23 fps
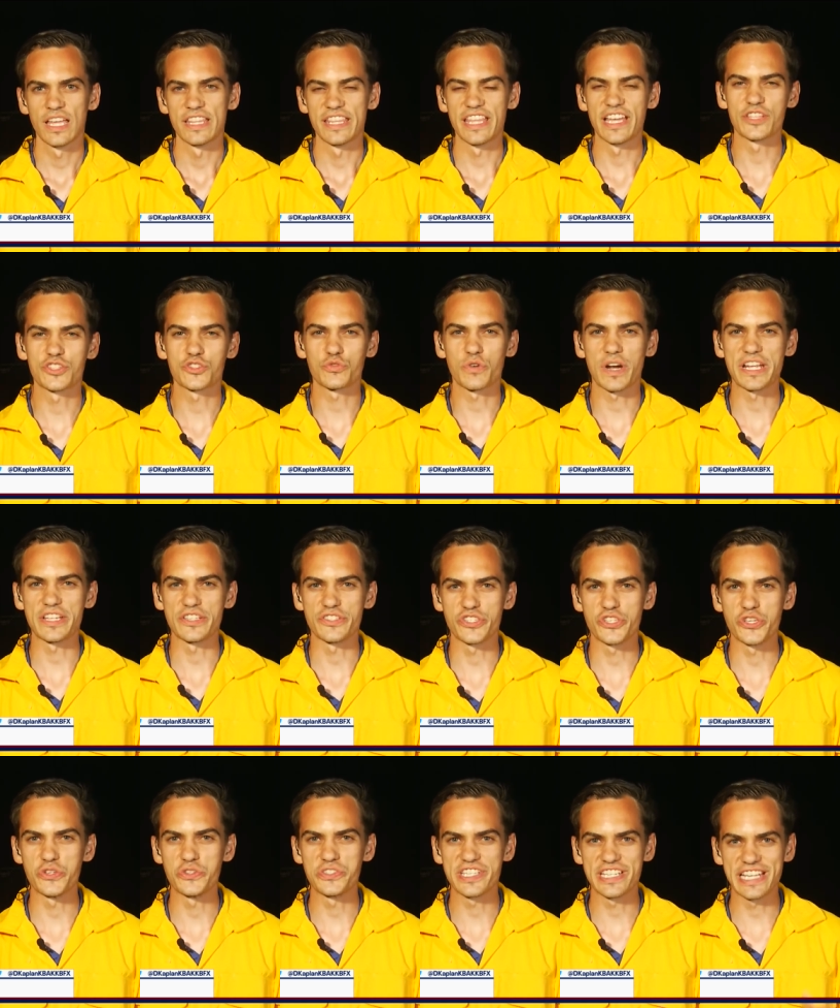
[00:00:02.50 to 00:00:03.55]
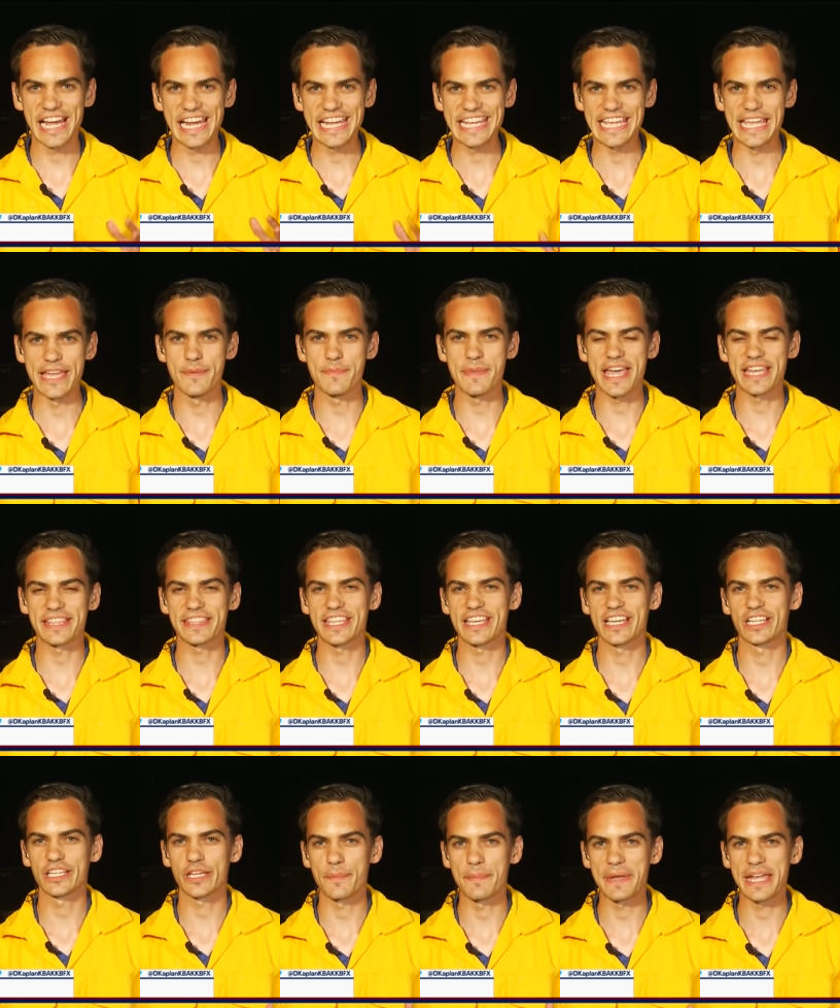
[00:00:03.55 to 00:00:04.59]
That's right, Susan. I am at the
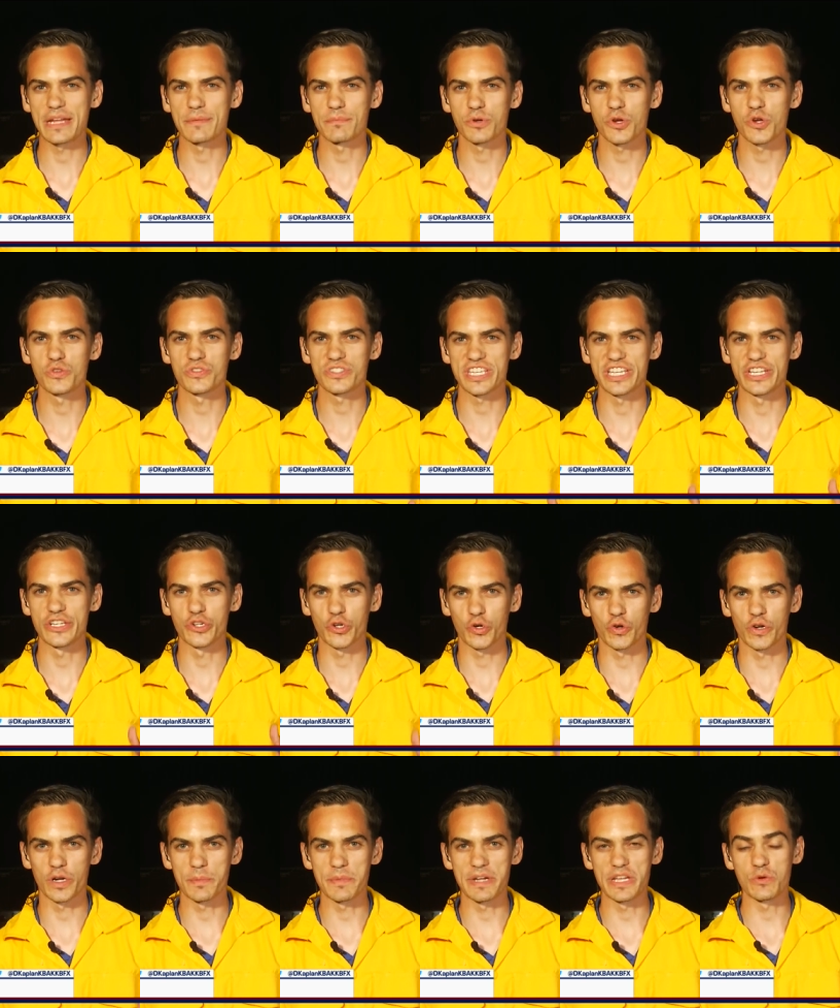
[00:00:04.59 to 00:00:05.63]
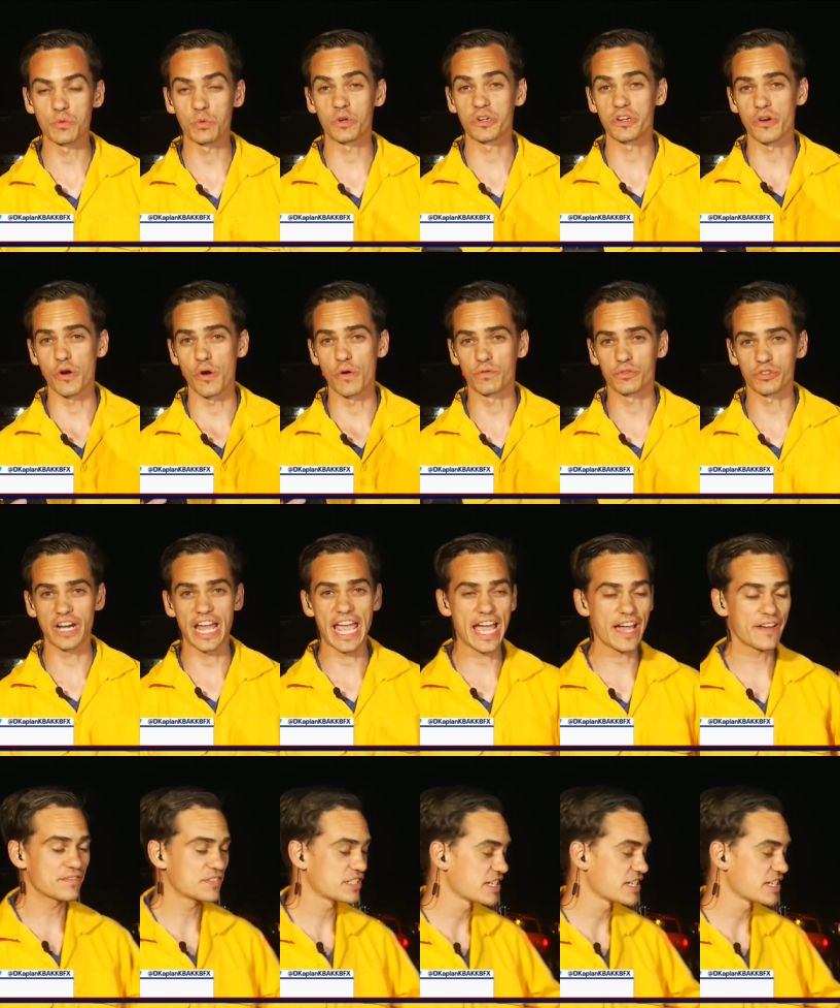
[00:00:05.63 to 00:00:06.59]
command post in Gorman where over a half